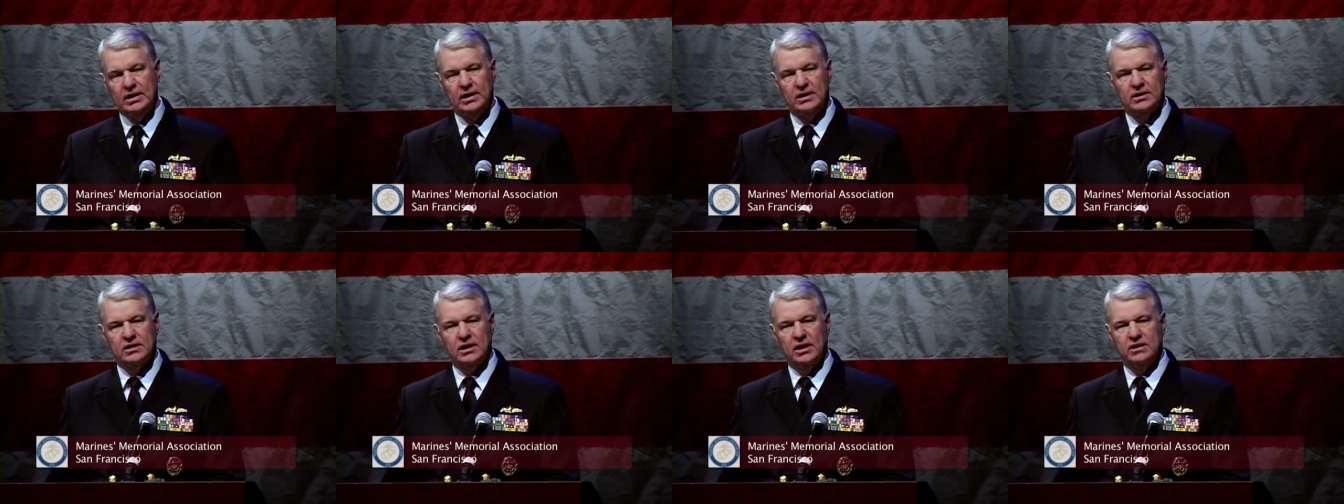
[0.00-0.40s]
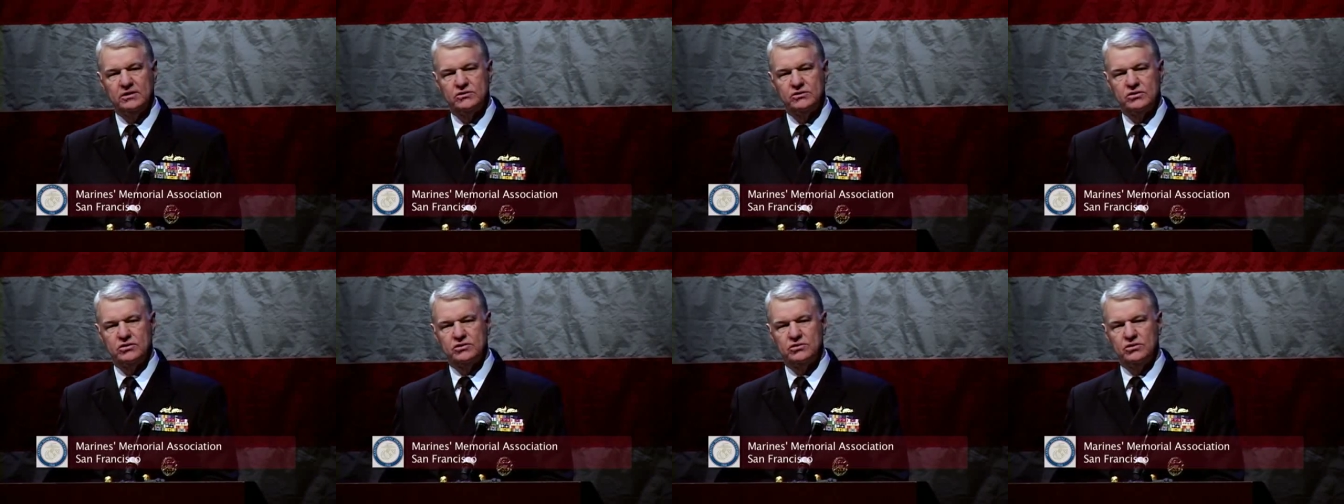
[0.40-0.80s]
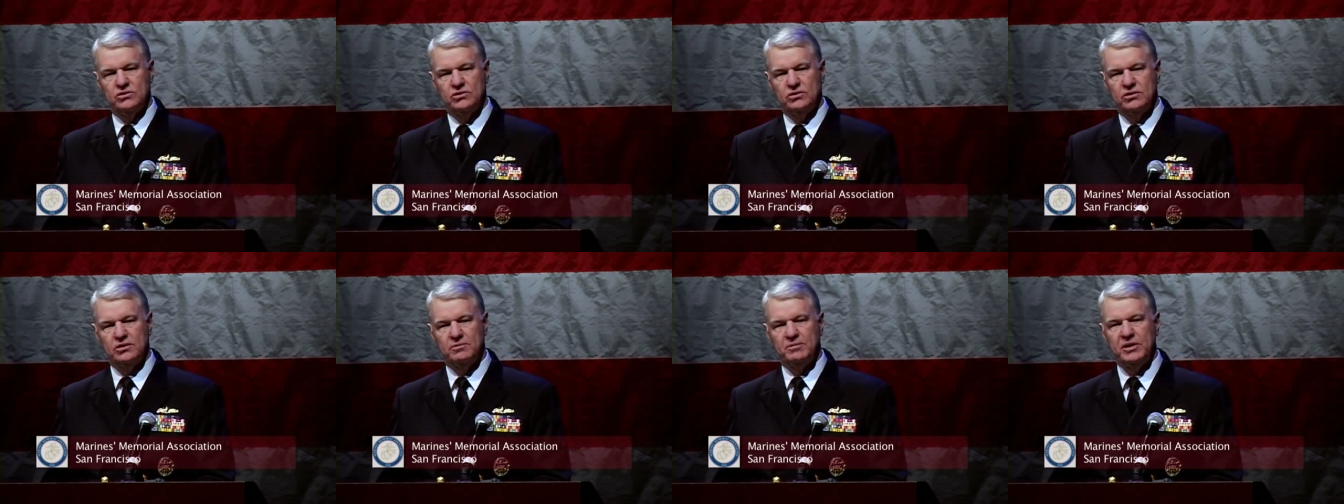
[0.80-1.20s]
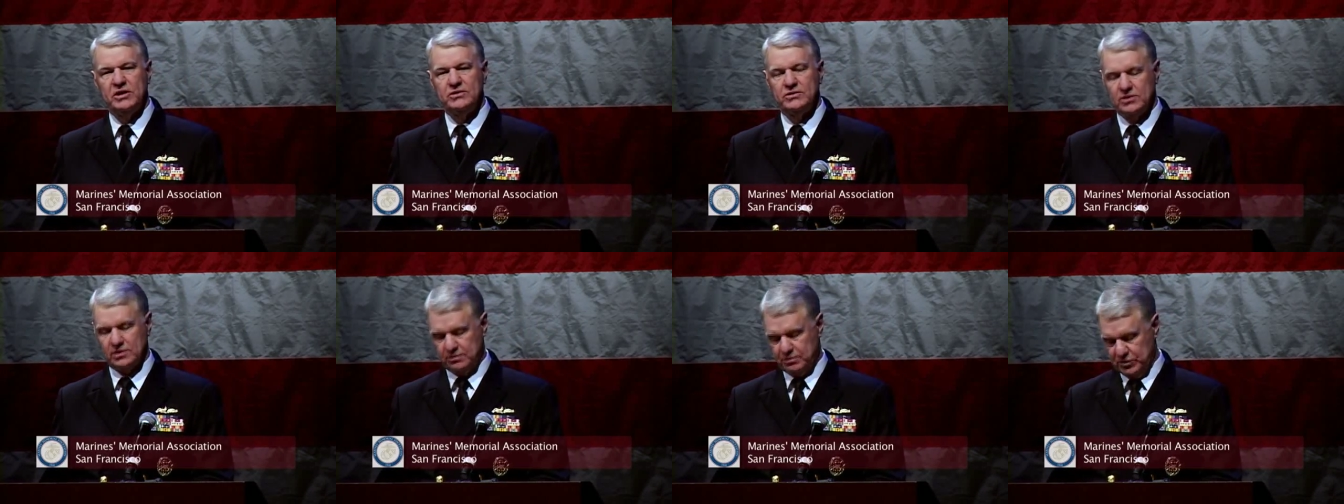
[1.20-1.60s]
and constitute the
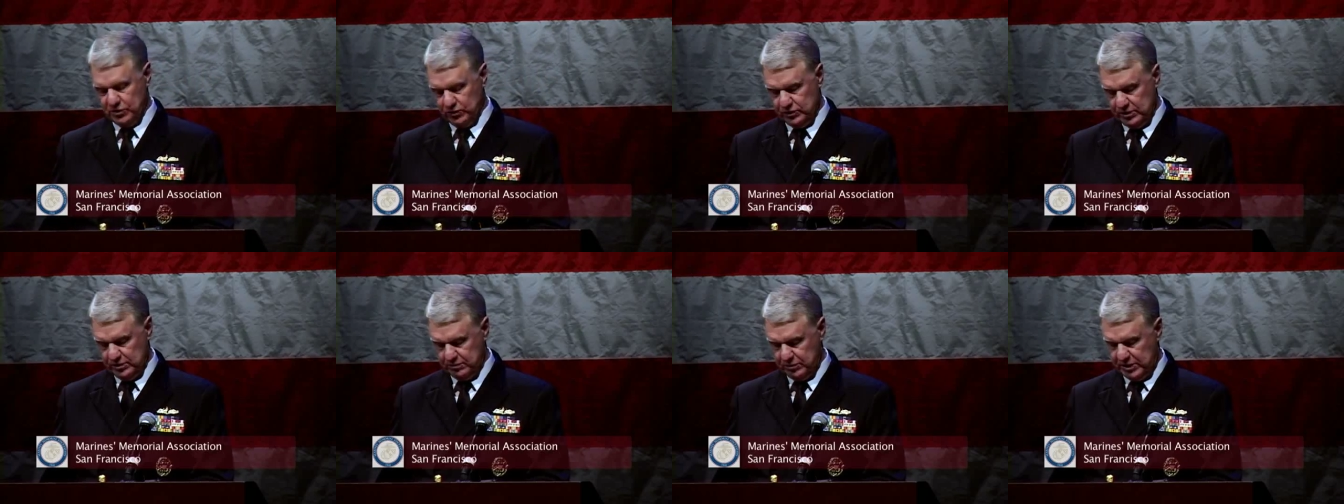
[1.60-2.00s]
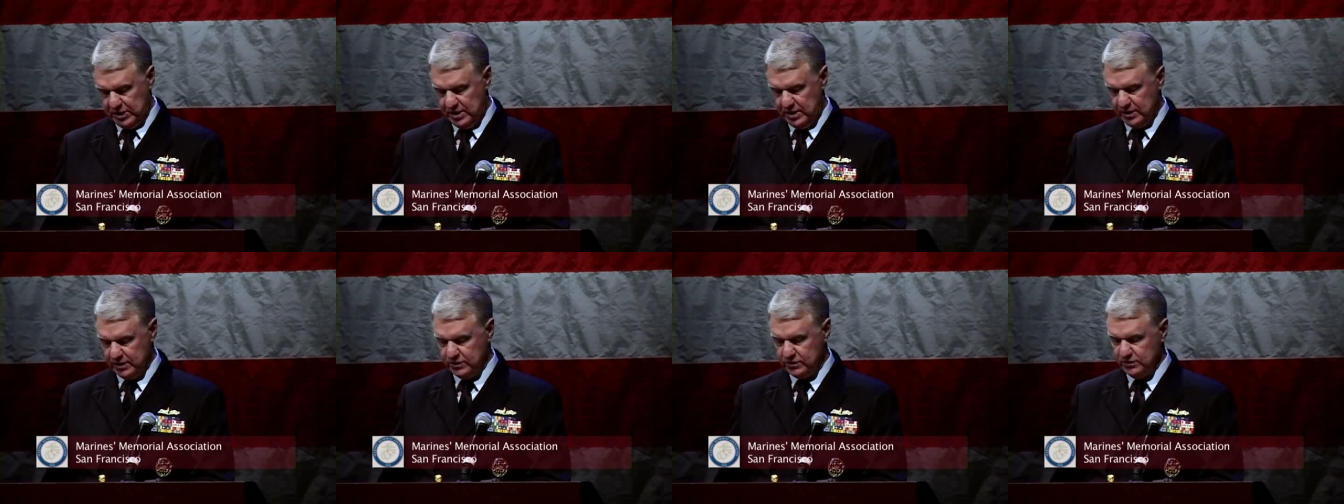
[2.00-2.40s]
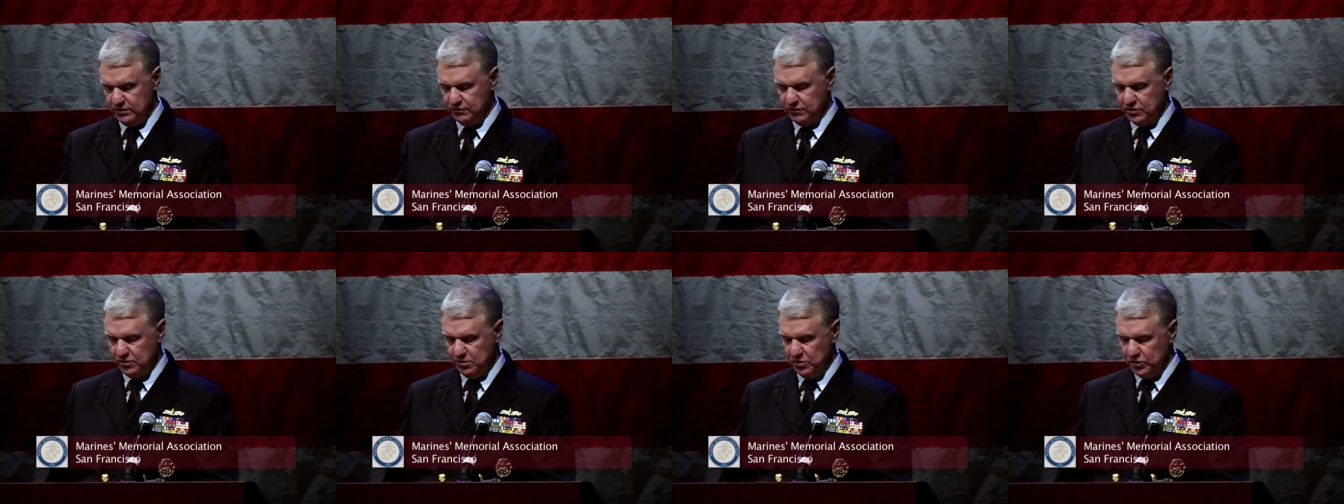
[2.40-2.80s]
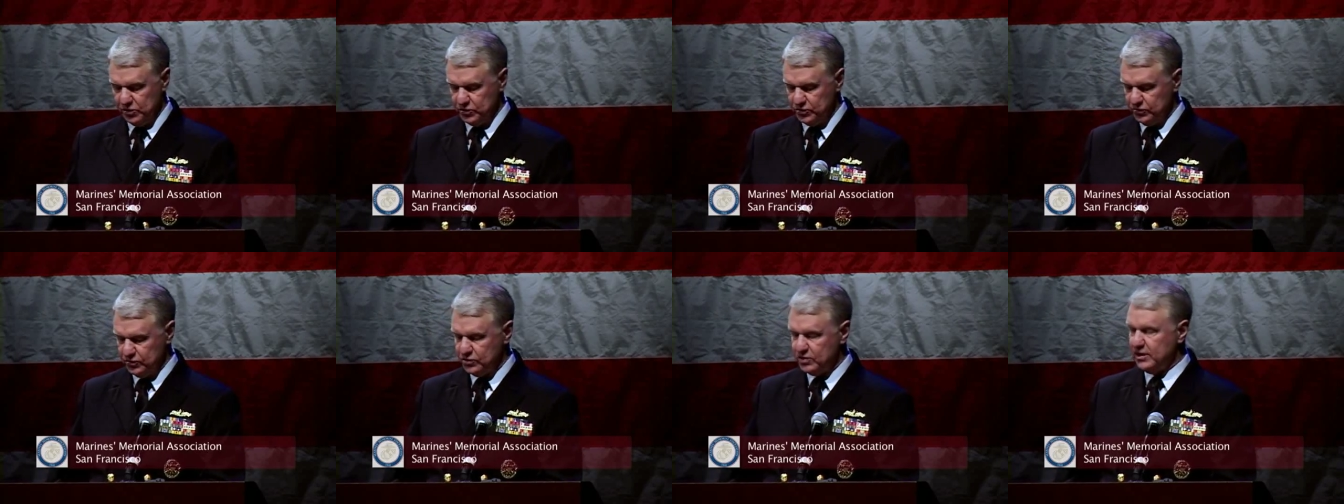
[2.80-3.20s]
basic building blocks of
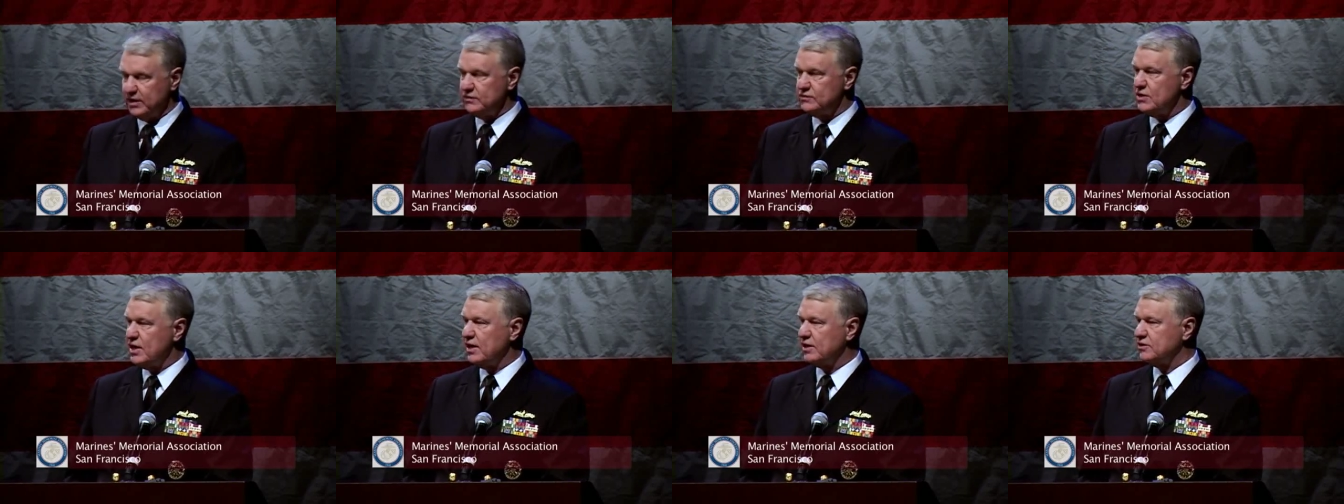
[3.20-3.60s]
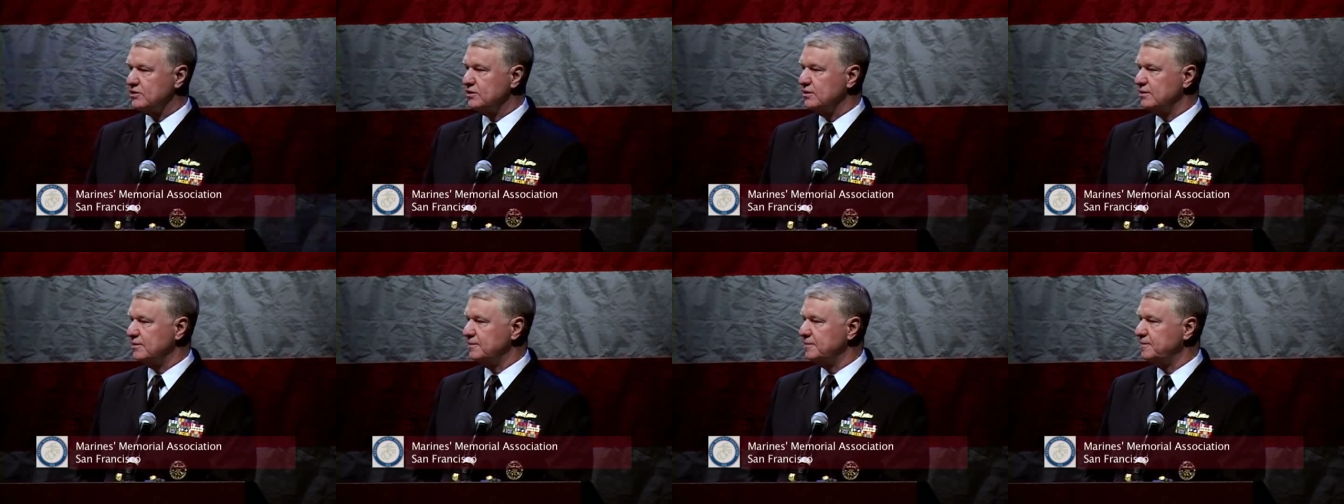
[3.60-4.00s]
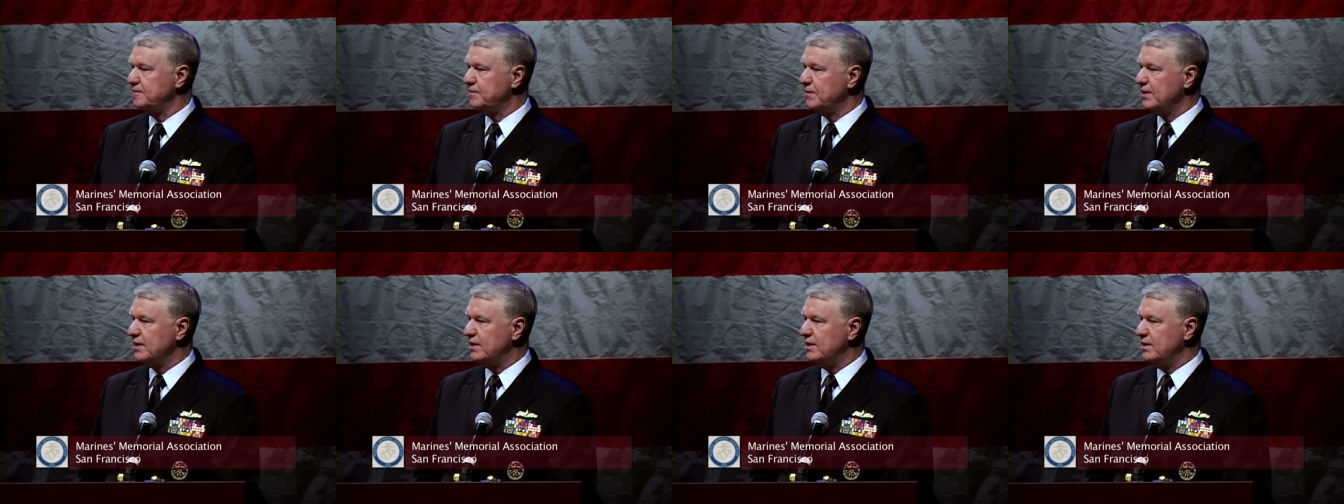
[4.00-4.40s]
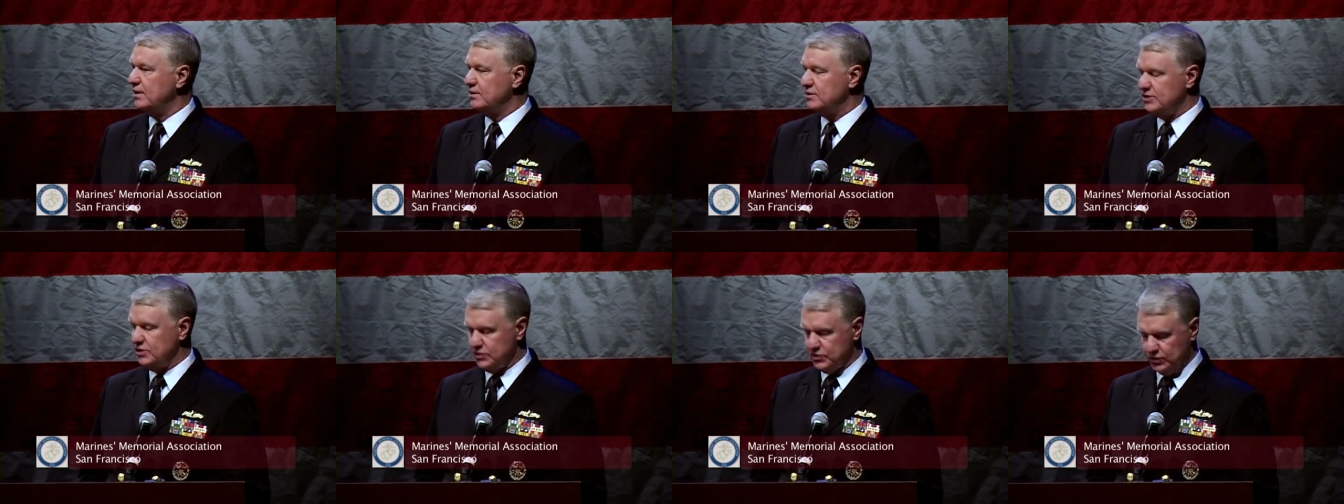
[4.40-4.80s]
commercial transaction in
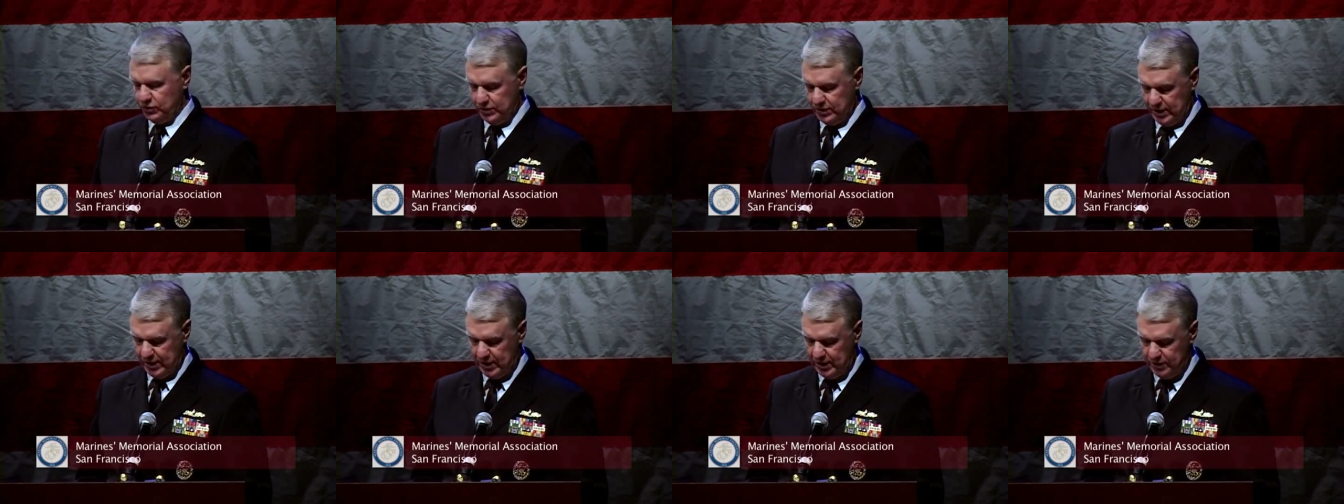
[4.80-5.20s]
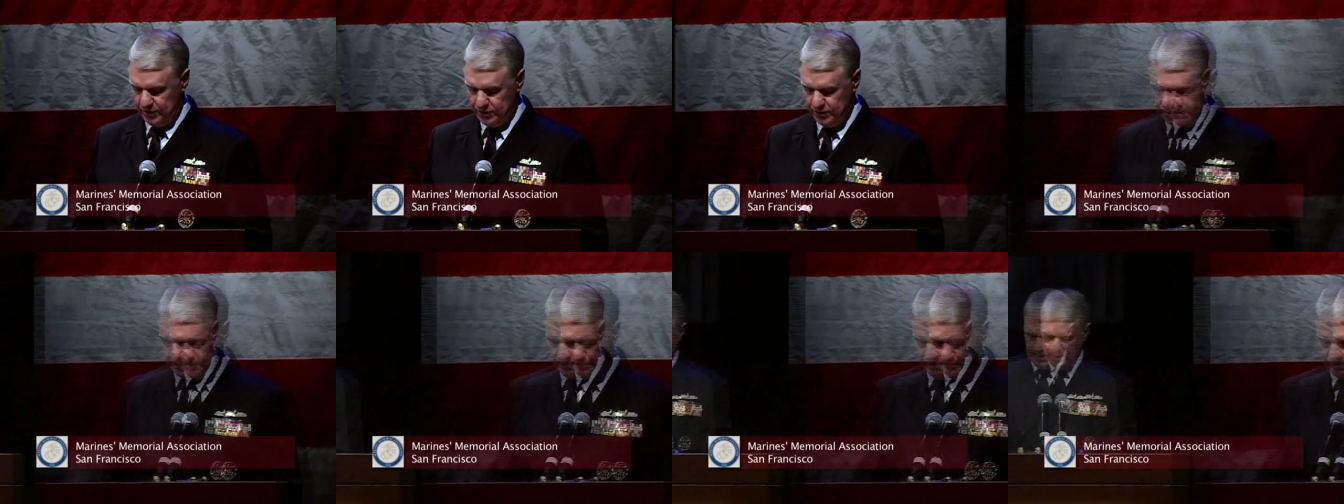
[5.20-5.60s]
a digital age.